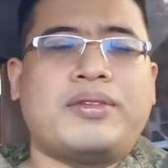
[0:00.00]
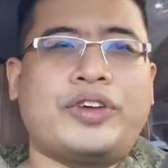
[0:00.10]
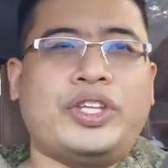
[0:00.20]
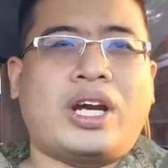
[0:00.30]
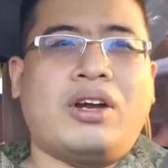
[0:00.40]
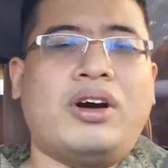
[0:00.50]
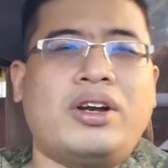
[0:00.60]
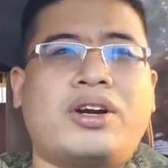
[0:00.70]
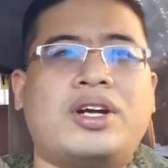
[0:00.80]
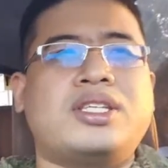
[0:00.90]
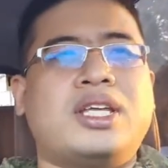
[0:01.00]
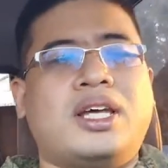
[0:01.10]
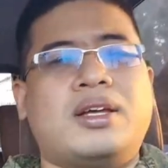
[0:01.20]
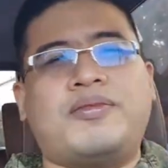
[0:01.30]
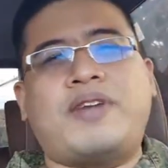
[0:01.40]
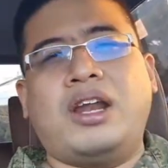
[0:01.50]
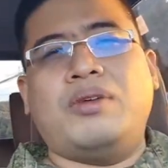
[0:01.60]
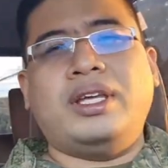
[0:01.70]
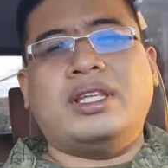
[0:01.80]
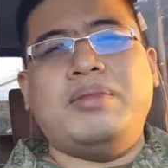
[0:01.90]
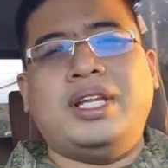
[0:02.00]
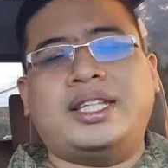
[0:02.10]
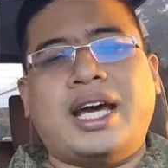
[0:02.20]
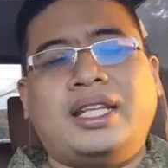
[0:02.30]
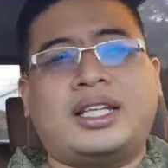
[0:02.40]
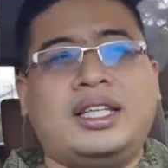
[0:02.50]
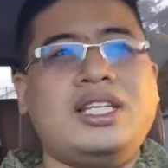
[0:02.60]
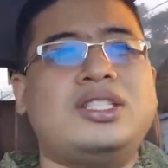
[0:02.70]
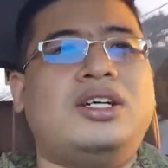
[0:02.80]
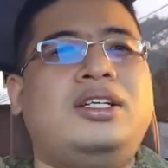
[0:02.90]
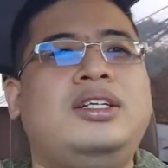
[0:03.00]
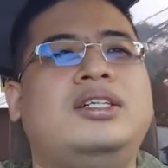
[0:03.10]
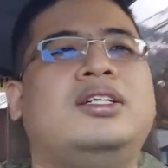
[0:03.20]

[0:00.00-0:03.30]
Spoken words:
funeral honors following the military tradition.